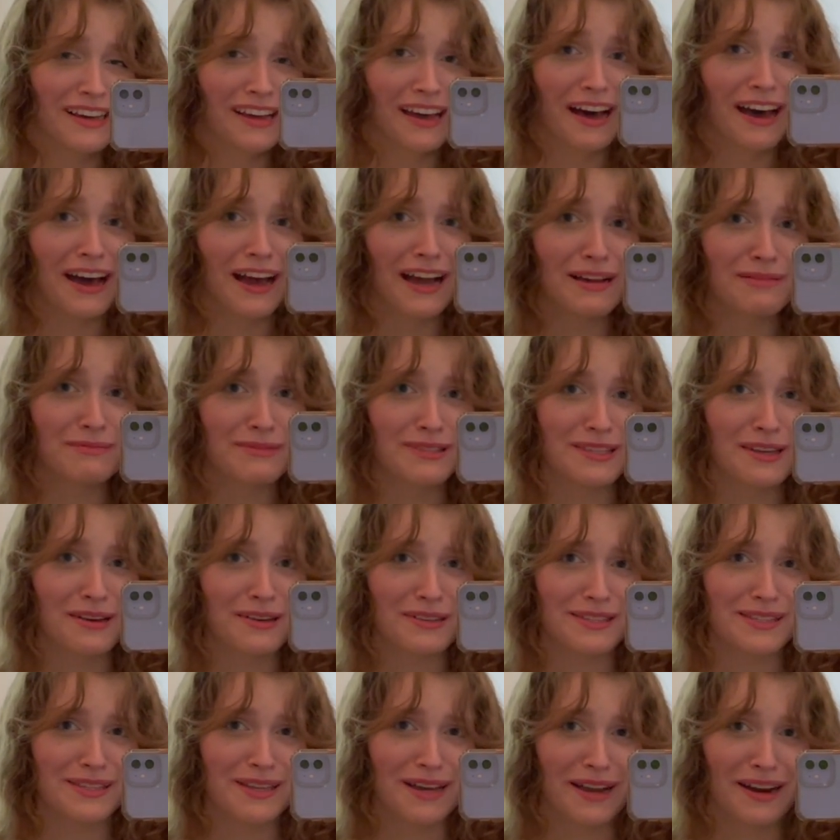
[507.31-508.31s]
I'm so
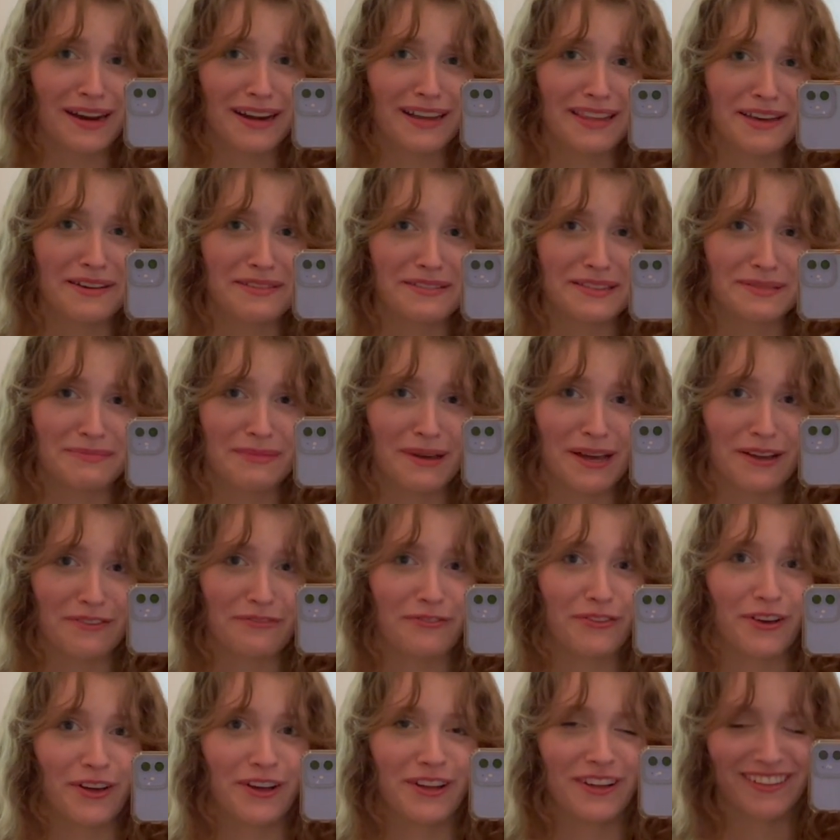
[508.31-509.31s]
sorry, that was my
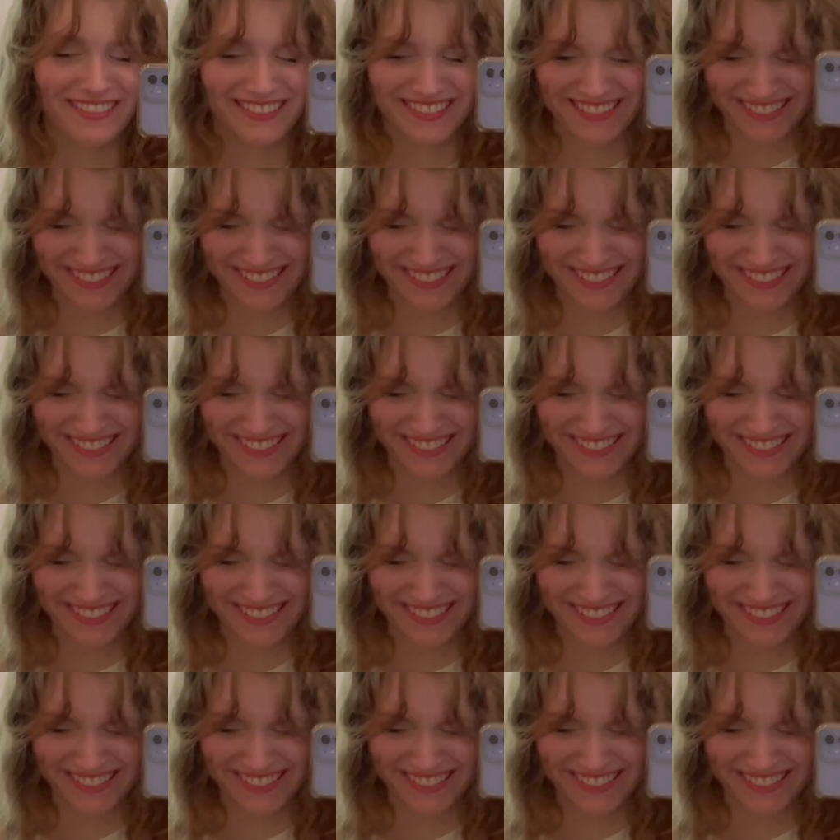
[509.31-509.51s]
fault.